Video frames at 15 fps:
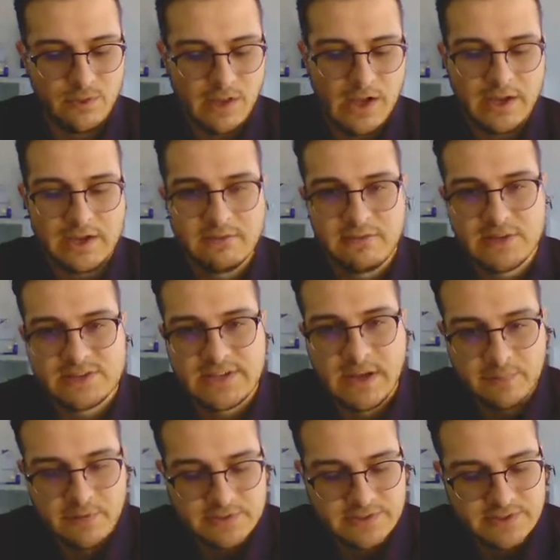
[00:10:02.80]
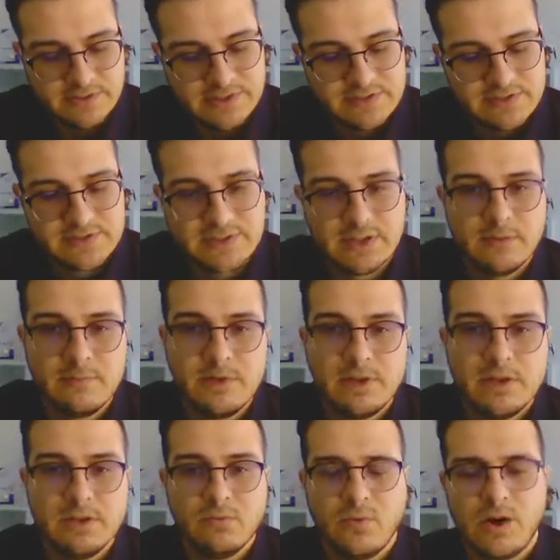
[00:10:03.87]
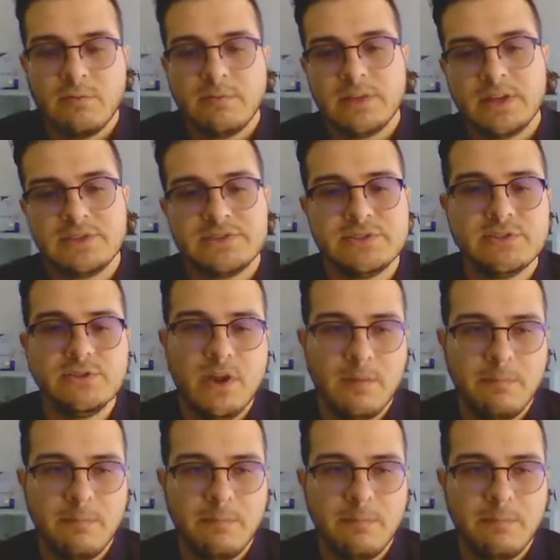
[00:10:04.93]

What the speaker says: login, for example, since this is going to be what I'm linking to.